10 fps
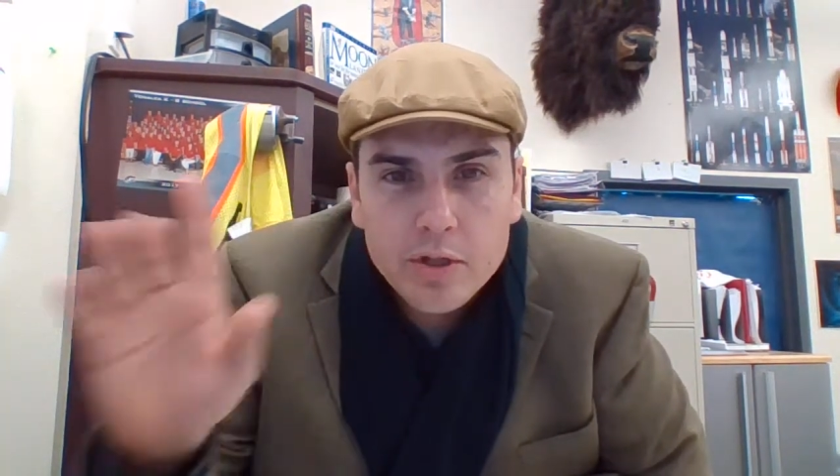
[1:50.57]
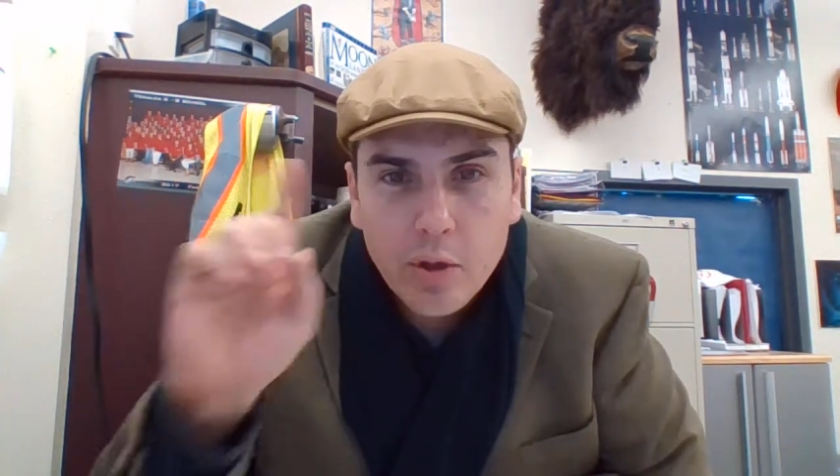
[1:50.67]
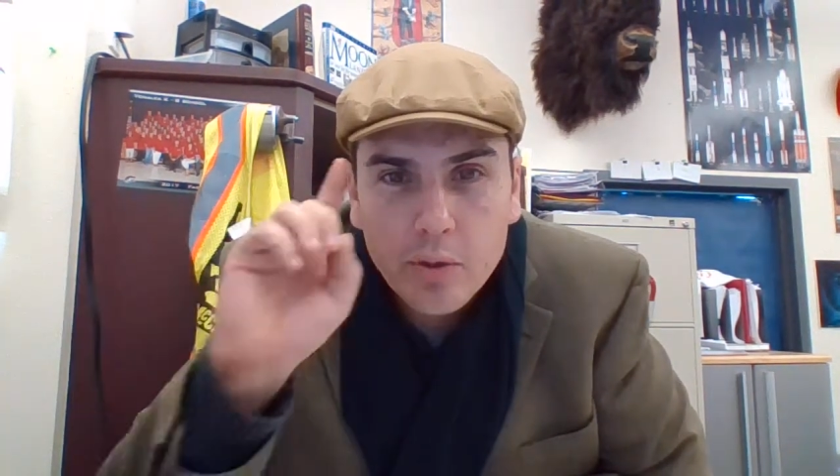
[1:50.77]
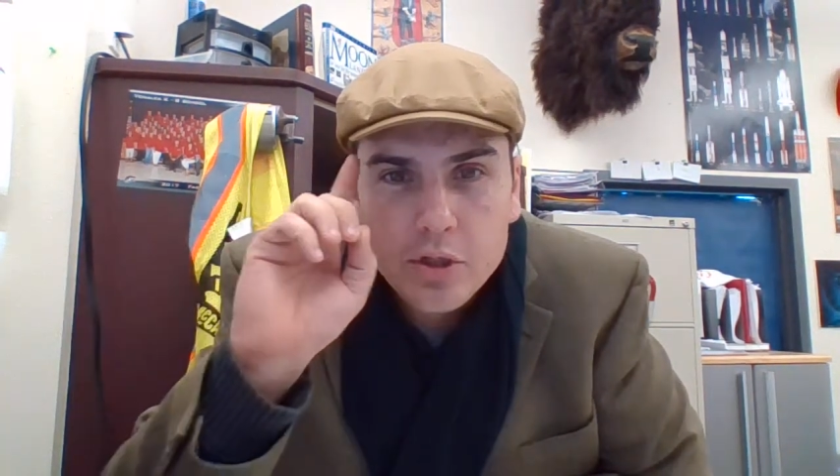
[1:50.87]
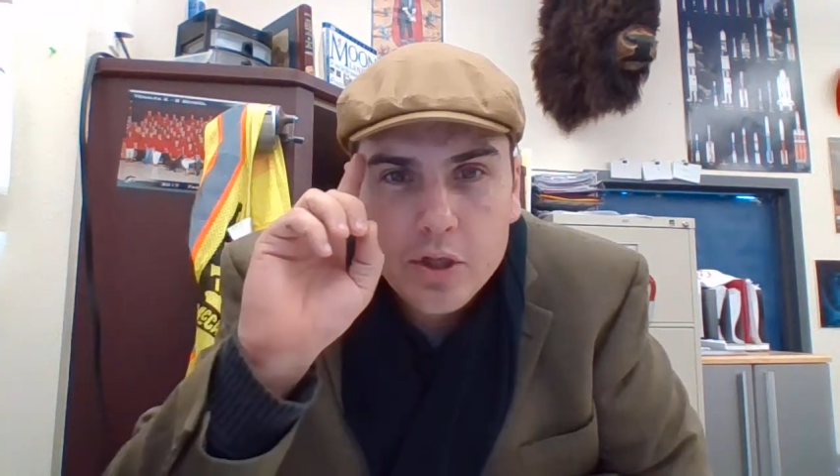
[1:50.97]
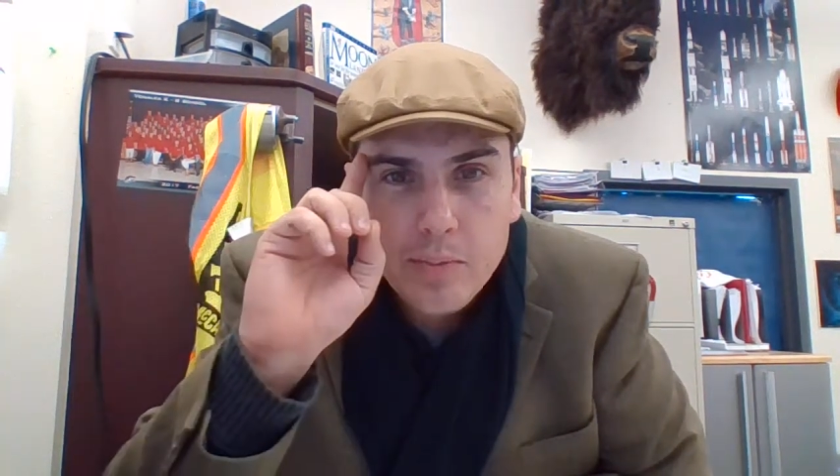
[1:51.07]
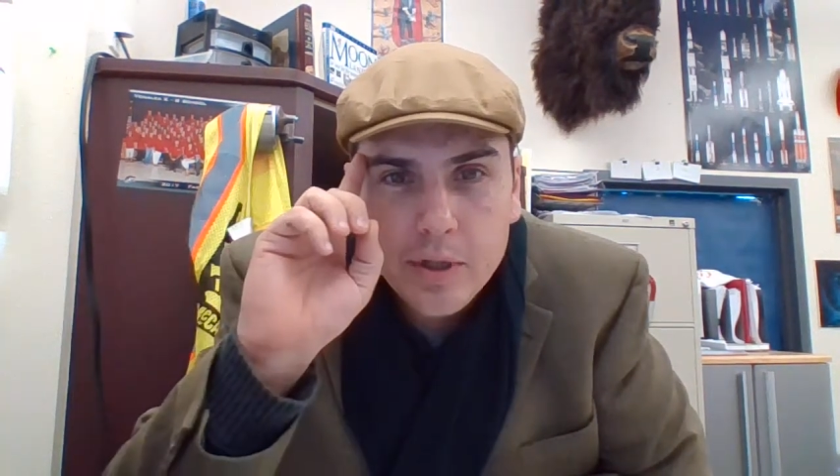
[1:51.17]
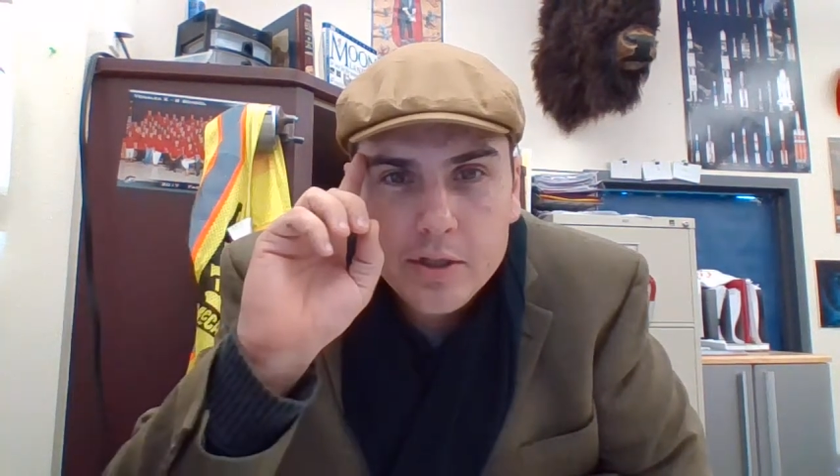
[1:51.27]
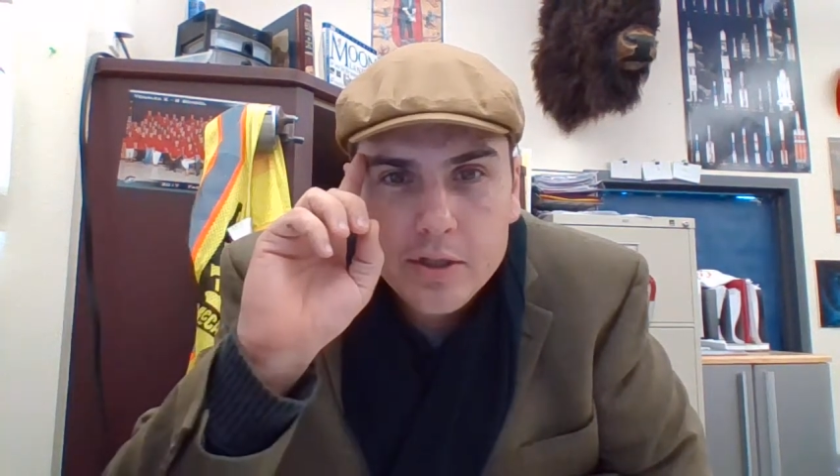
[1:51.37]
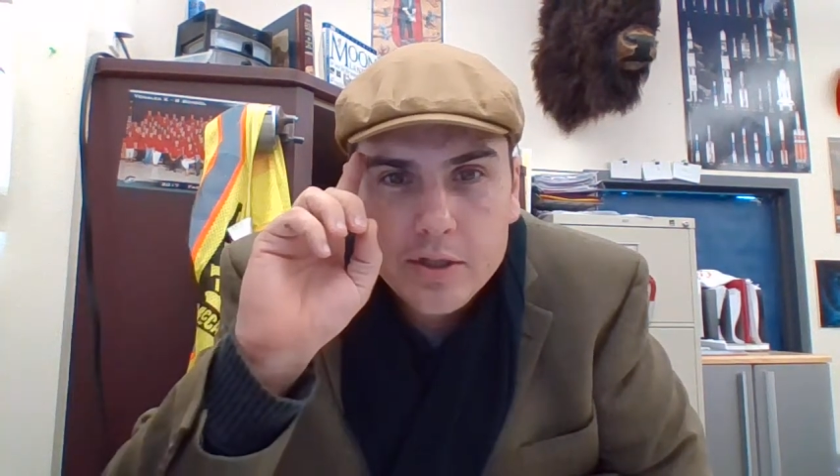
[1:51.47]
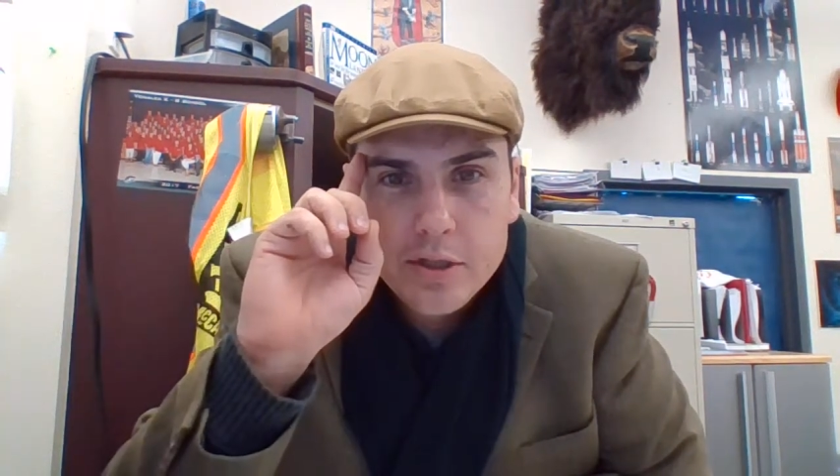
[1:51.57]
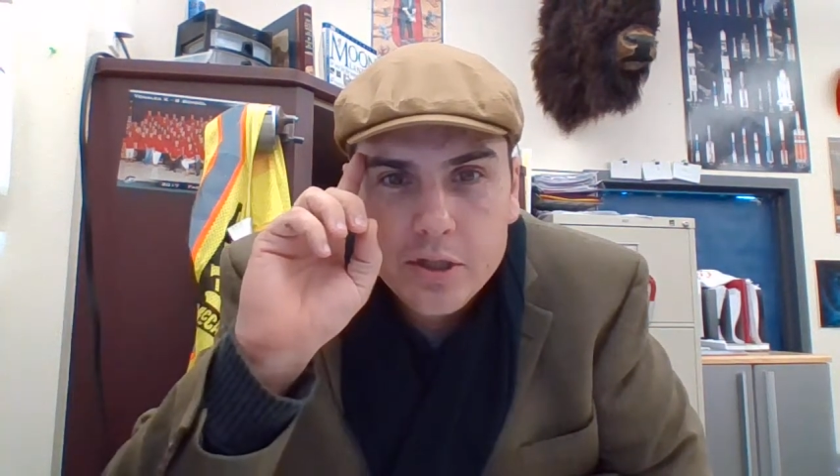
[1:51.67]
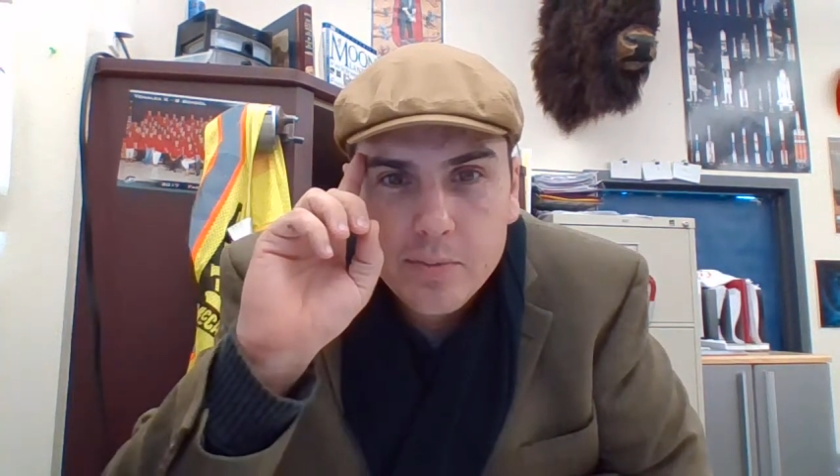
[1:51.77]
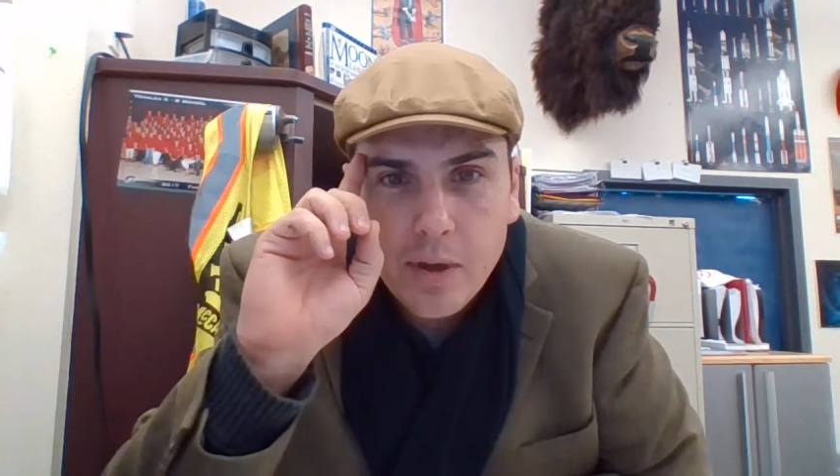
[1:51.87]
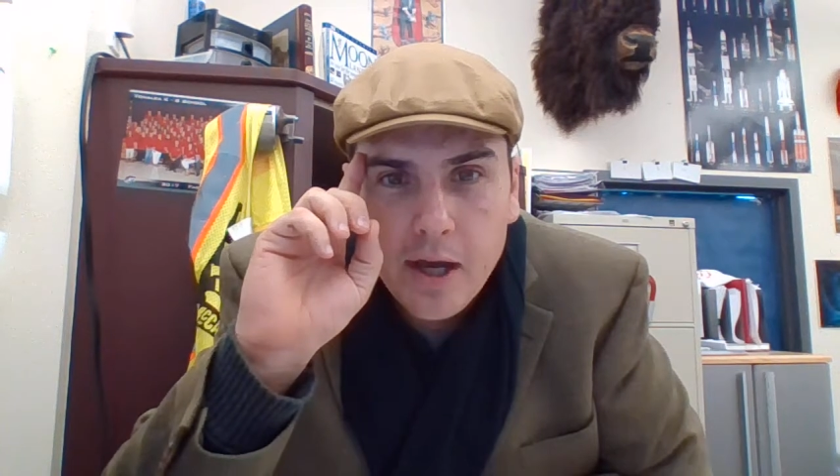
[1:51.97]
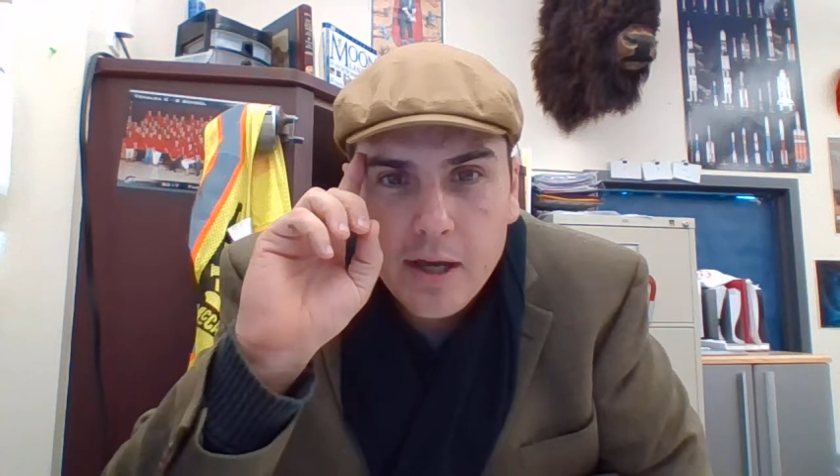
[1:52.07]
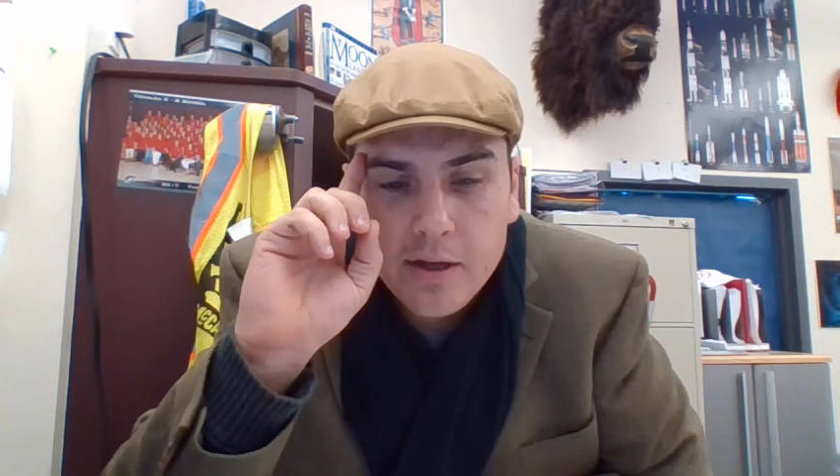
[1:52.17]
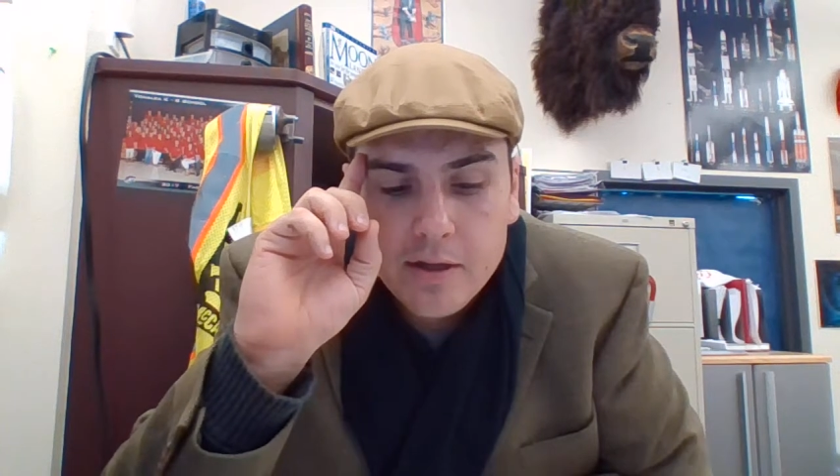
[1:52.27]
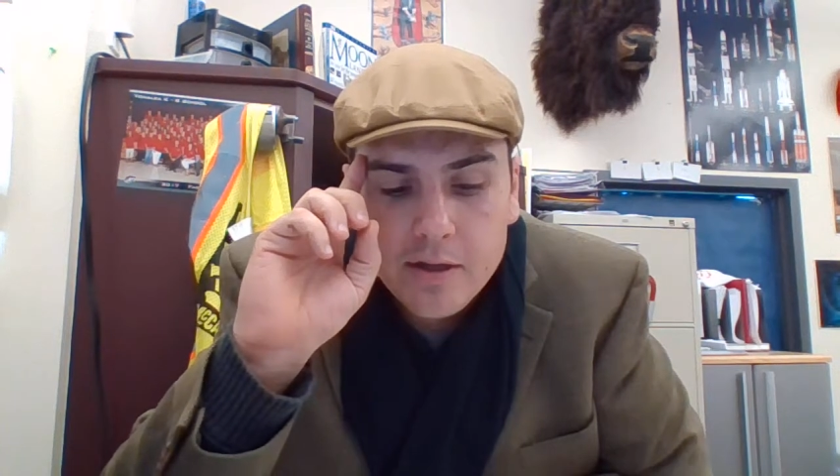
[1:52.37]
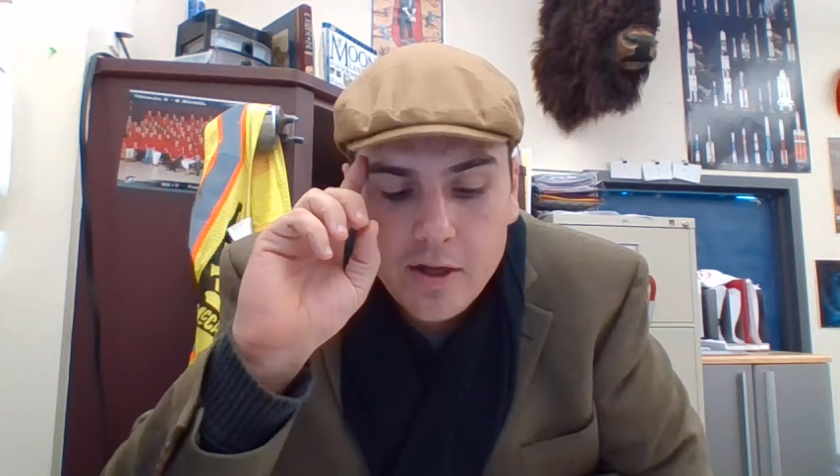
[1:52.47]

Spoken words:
so I want you to picture this in your mind.